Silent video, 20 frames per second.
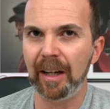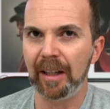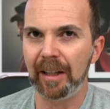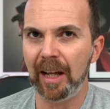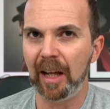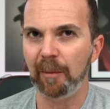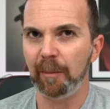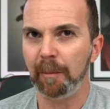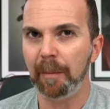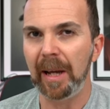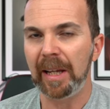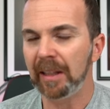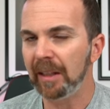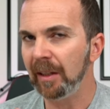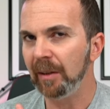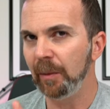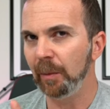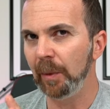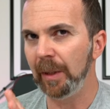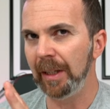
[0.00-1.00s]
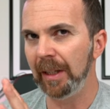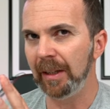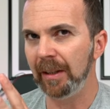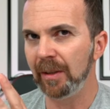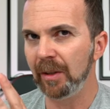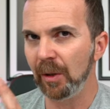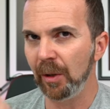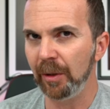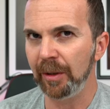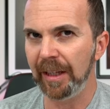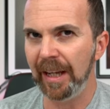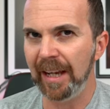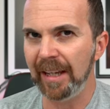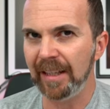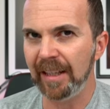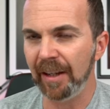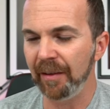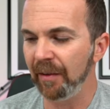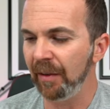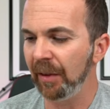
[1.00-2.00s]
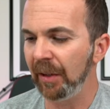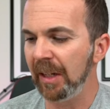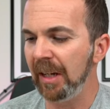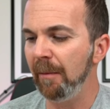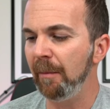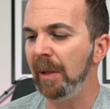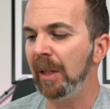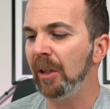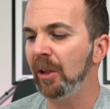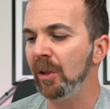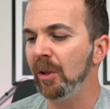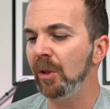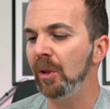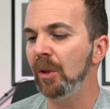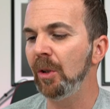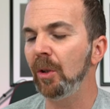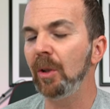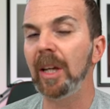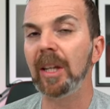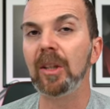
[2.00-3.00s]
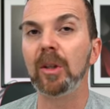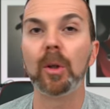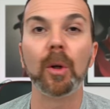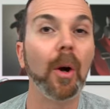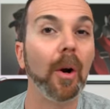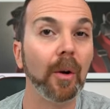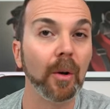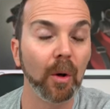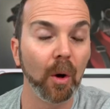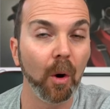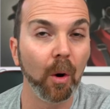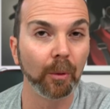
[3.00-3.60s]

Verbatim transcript: a lot better with Sony a7 III because you can turn